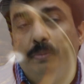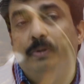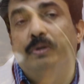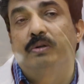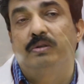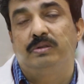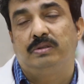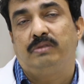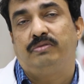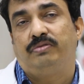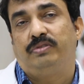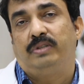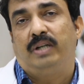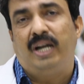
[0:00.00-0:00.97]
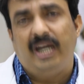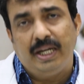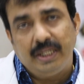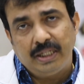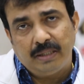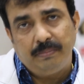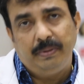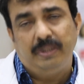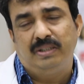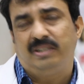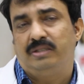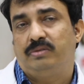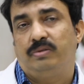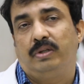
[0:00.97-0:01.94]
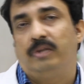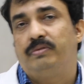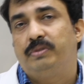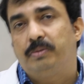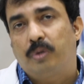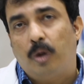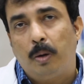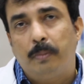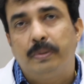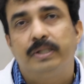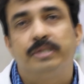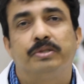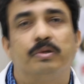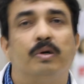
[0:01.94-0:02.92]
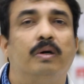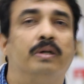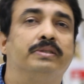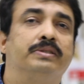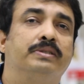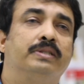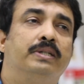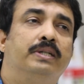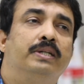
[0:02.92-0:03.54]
be because of eye rubbing. This is one of the commonest cause.